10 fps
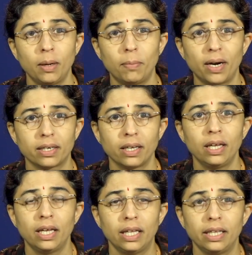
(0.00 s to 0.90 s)
but
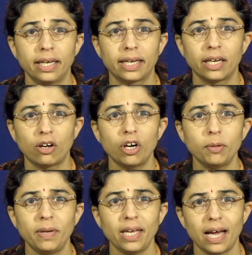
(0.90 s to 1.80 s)
they
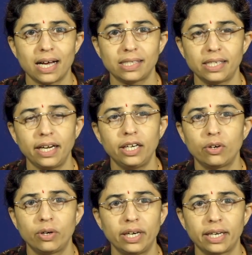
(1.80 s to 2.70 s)
cannot be assayed
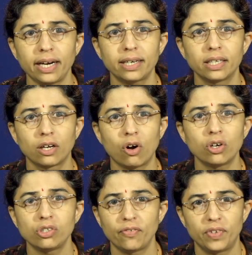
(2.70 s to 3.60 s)
to detect the
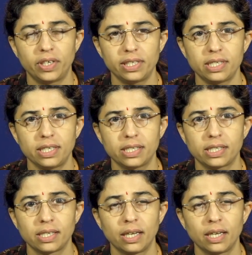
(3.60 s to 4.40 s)
cause of the disease.